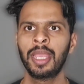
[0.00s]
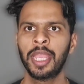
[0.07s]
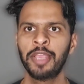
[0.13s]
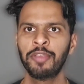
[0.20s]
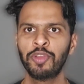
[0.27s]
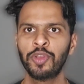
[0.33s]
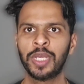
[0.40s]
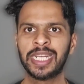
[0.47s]

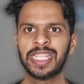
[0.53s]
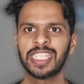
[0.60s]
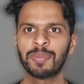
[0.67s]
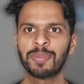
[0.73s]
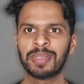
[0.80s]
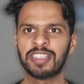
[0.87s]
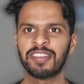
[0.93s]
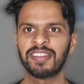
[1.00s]
If you need the
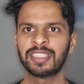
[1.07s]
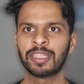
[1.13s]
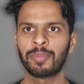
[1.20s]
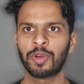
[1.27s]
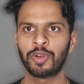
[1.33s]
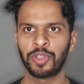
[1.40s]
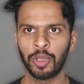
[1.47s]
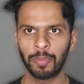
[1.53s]
specifics
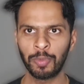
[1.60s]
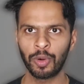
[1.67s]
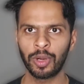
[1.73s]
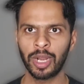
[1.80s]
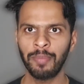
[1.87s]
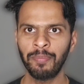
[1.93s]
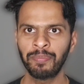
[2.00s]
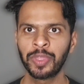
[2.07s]
about your
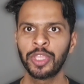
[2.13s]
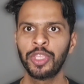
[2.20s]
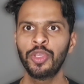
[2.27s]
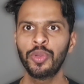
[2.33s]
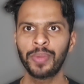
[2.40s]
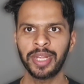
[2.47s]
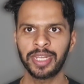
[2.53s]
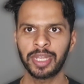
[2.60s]
program,
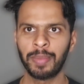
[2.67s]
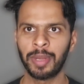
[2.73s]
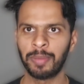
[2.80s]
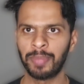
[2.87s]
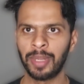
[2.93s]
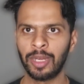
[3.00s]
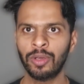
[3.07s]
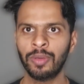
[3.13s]
you can
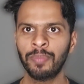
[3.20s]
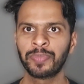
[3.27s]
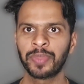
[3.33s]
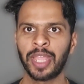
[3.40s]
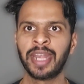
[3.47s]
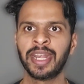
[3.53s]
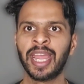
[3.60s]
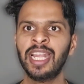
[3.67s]
comment below
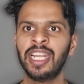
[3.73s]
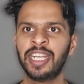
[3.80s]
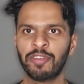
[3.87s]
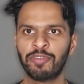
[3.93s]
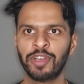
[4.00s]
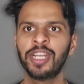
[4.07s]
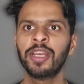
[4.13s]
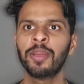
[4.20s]
and I'll
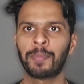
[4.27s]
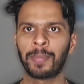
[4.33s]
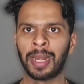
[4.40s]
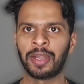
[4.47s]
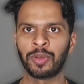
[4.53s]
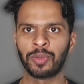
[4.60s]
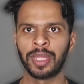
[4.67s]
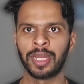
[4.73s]
definitely
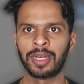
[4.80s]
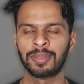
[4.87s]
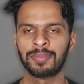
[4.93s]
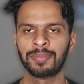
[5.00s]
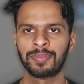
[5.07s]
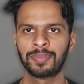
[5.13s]
reply to that.